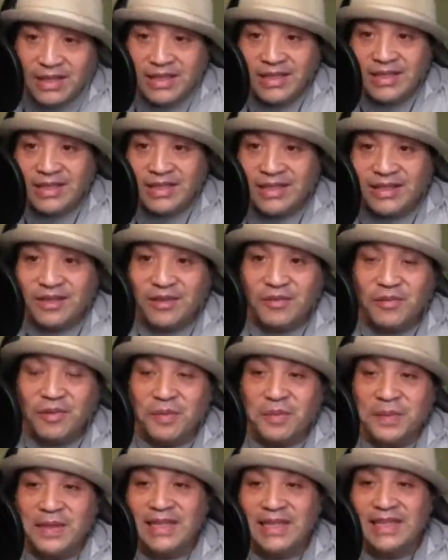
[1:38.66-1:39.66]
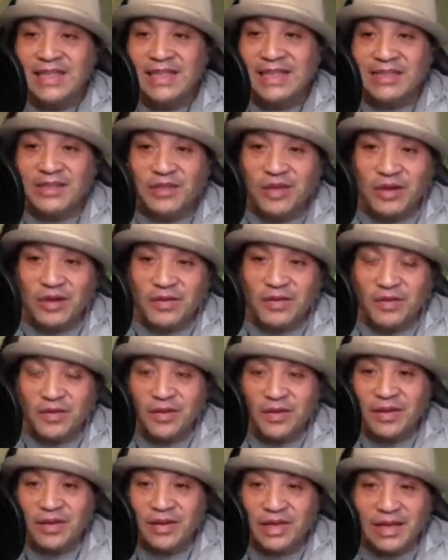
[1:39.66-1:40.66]
you know, repeating these
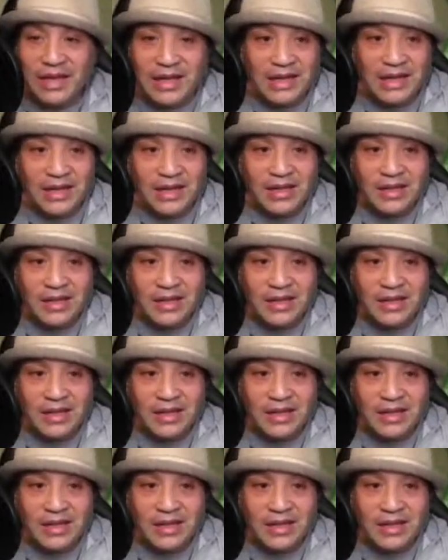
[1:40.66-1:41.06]
over and